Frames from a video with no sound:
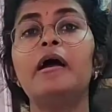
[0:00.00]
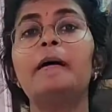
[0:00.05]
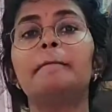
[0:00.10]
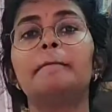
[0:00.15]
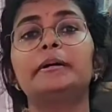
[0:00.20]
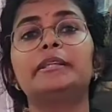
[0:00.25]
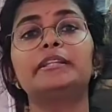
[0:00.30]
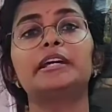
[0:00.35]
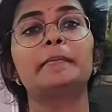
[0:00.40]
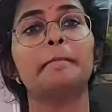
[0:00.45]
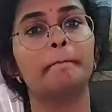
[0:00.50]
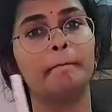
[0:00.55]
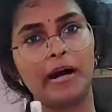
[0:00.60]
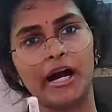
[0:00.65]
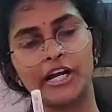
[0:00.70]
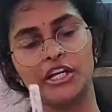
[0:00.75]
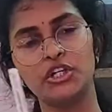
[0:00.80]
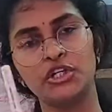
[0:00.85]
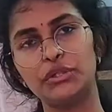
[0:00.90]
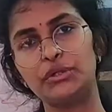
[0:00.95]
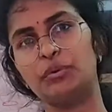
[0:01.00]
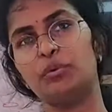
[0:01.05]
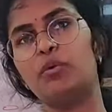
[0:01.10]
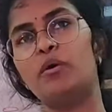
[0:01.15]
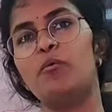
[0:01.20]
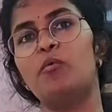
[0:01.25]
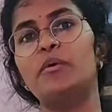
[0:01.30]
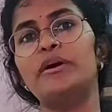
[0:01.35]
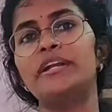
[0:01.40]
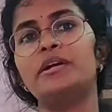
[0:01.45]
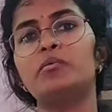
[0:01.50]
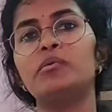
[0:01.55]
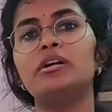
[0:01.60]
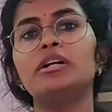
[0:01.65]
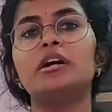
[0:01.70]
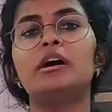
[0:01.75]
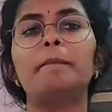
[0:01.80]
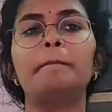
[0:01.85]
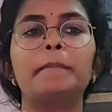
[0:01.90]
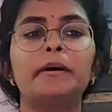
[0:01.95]
But then mind you, whenever
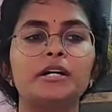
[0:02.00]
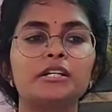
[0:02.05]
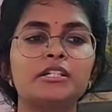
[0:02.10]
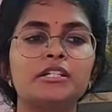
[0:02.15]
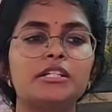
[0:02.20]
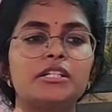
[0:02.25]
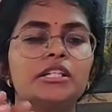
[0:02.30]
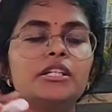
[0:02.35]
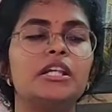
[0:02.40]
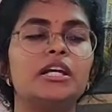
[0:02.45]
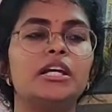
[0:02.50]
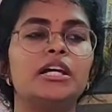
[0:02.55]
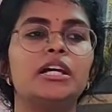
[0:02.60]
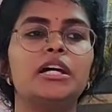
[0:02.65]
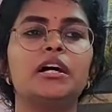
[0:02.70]
a person